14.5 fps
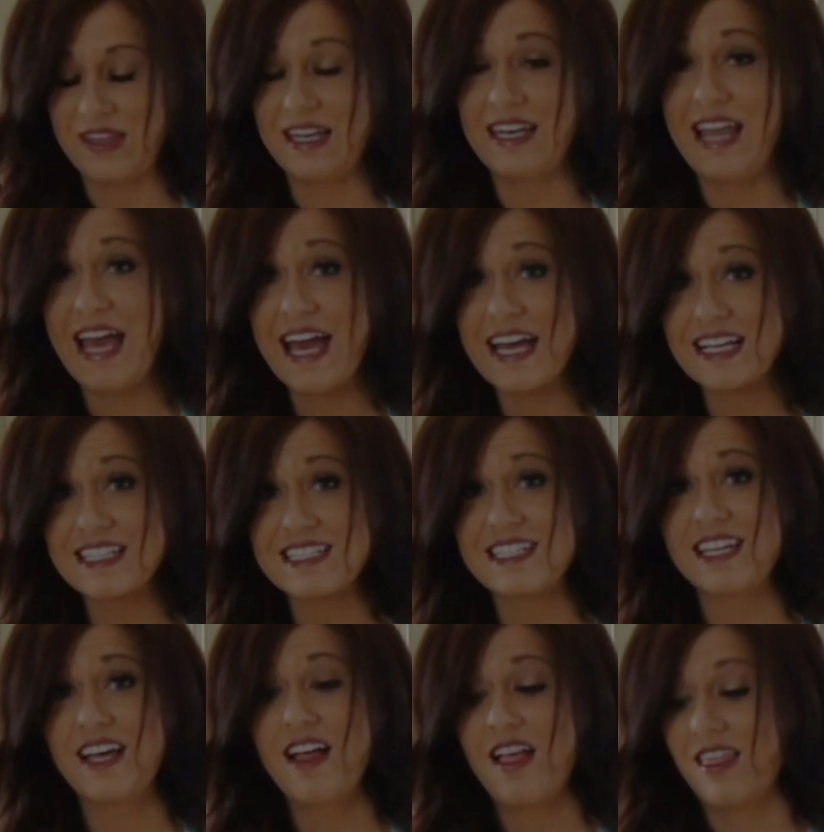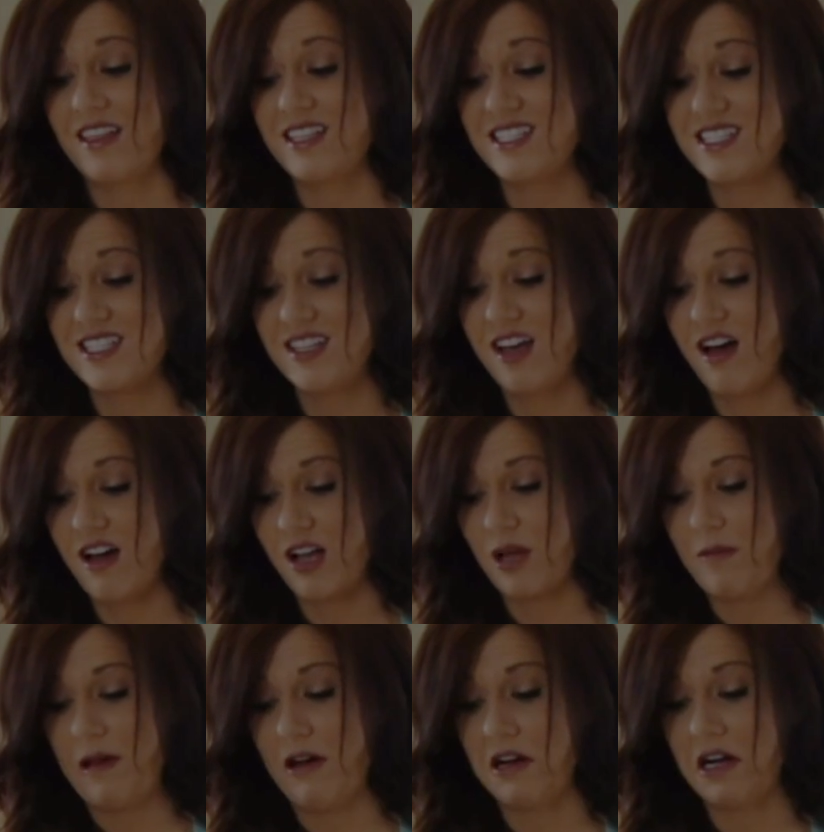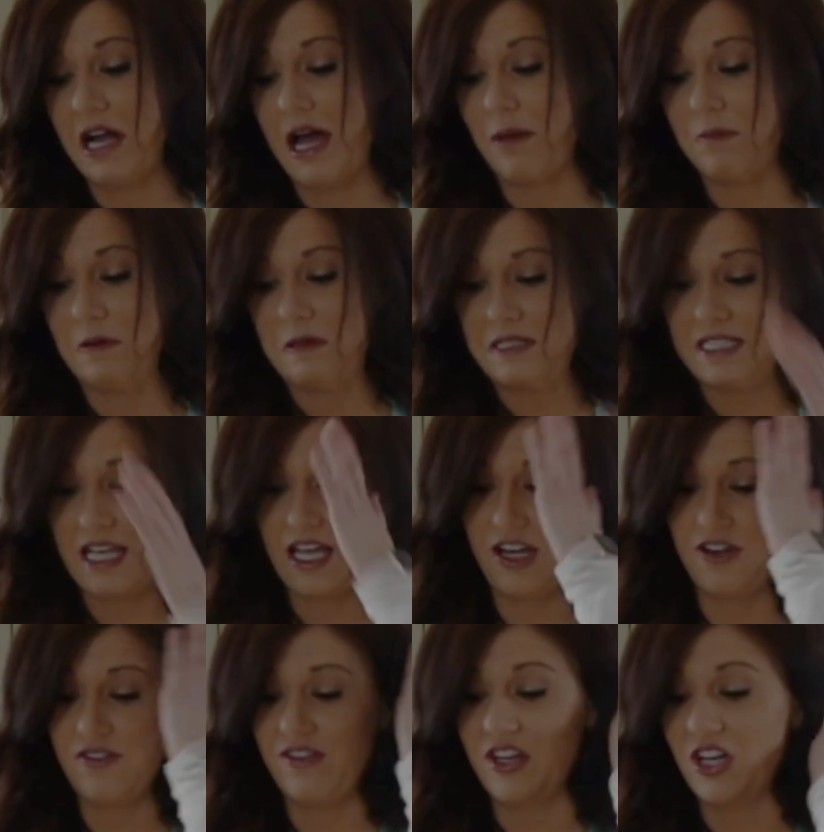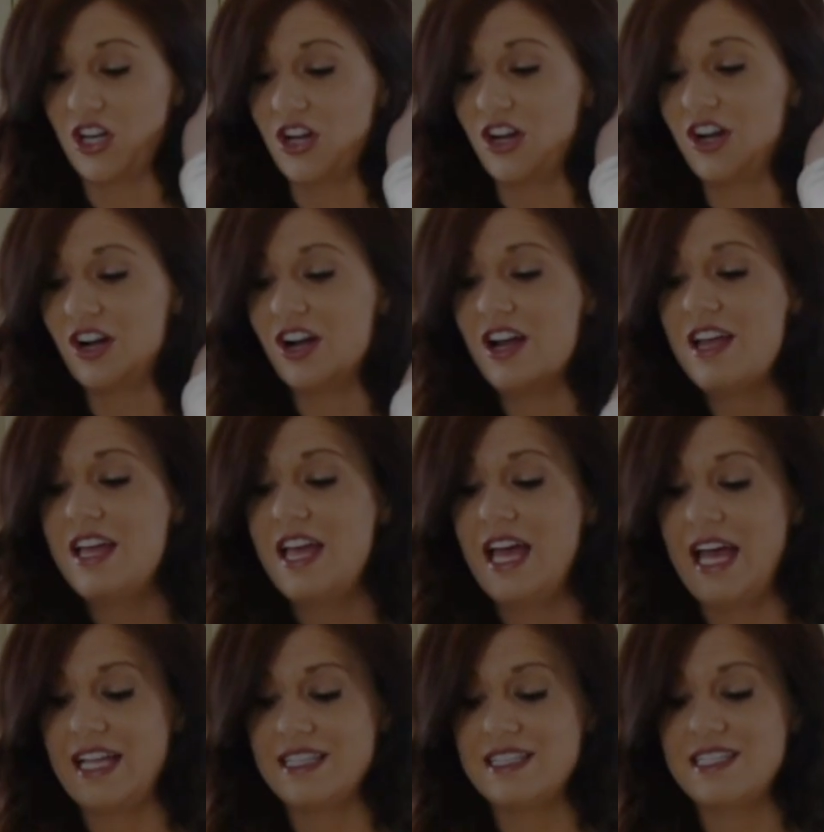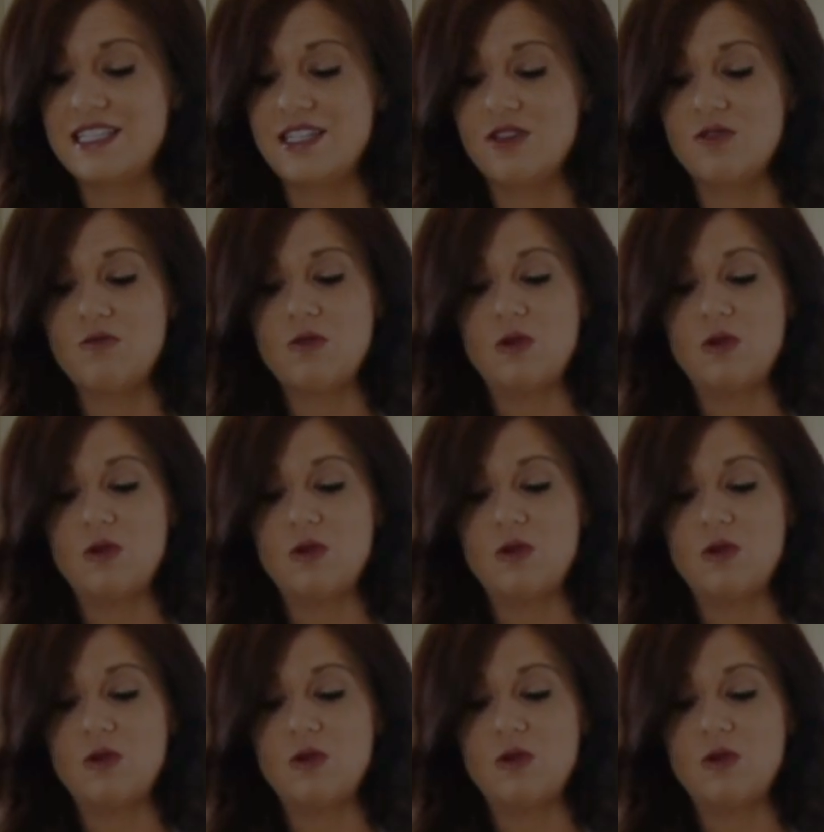next, let's talk about our apple cider vinegar and still